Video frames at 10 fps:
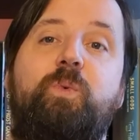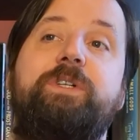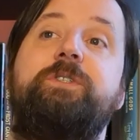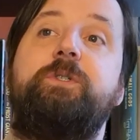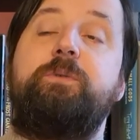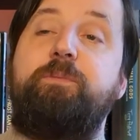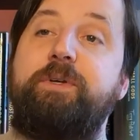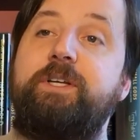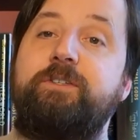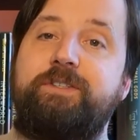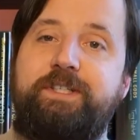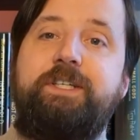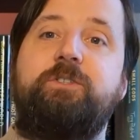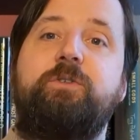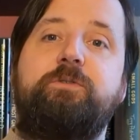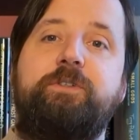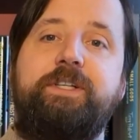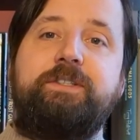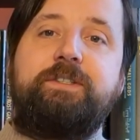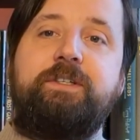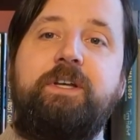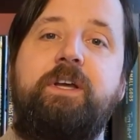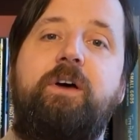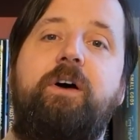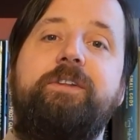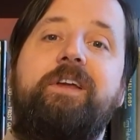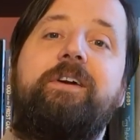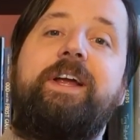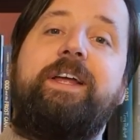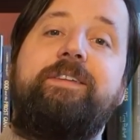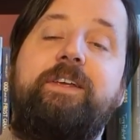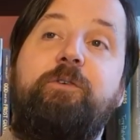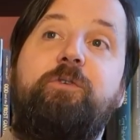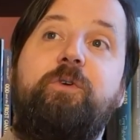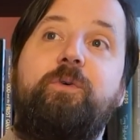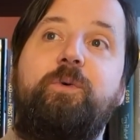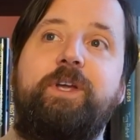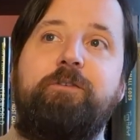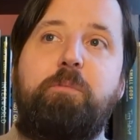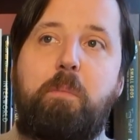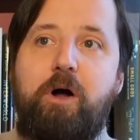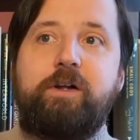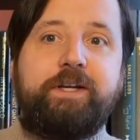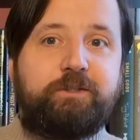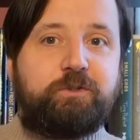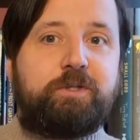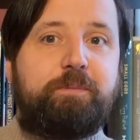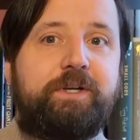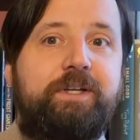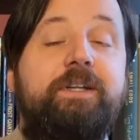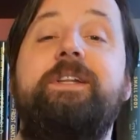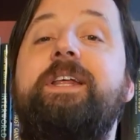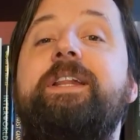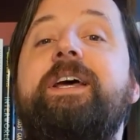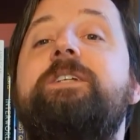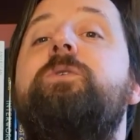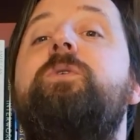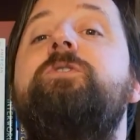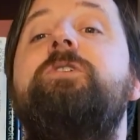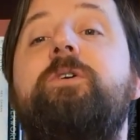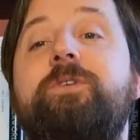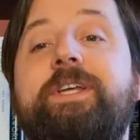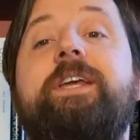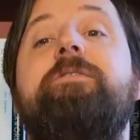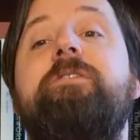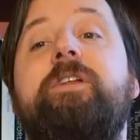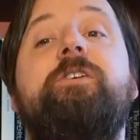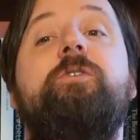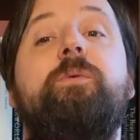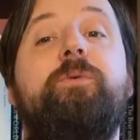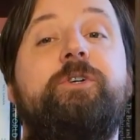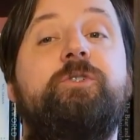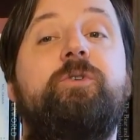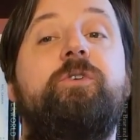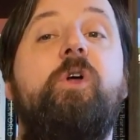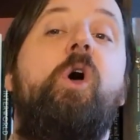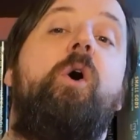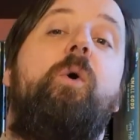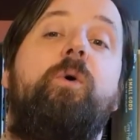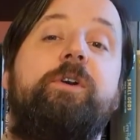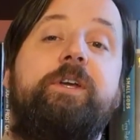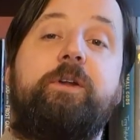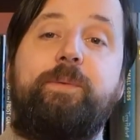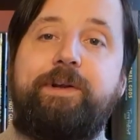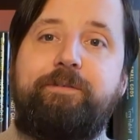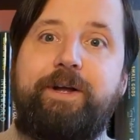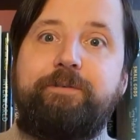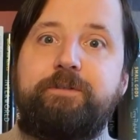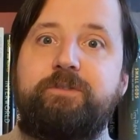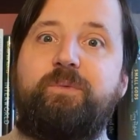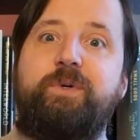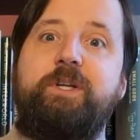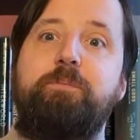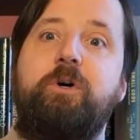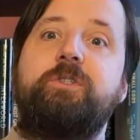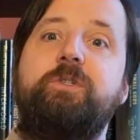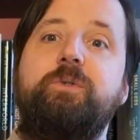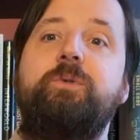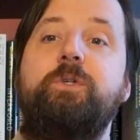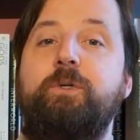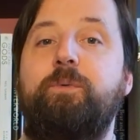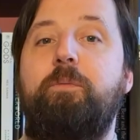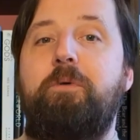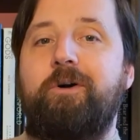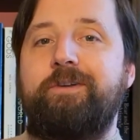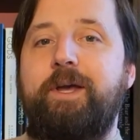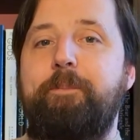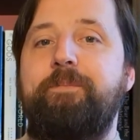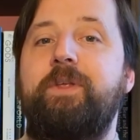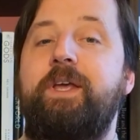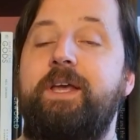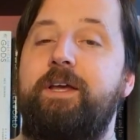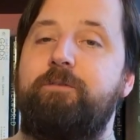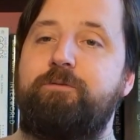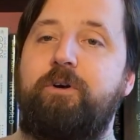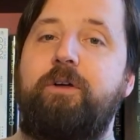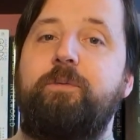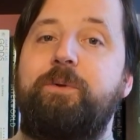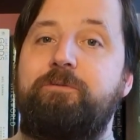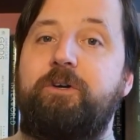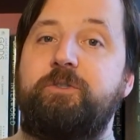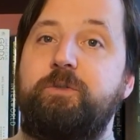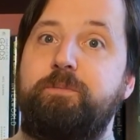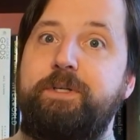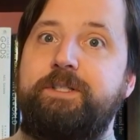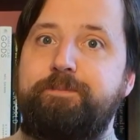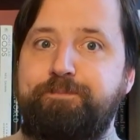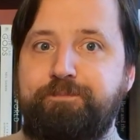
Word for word: want to, because he is your friend. On the other hand, if you give mocking to somebody, then there is also the gift that you will return, or the other way around. If somebody mocks you, you will mock them. Fraud with falsehood meet.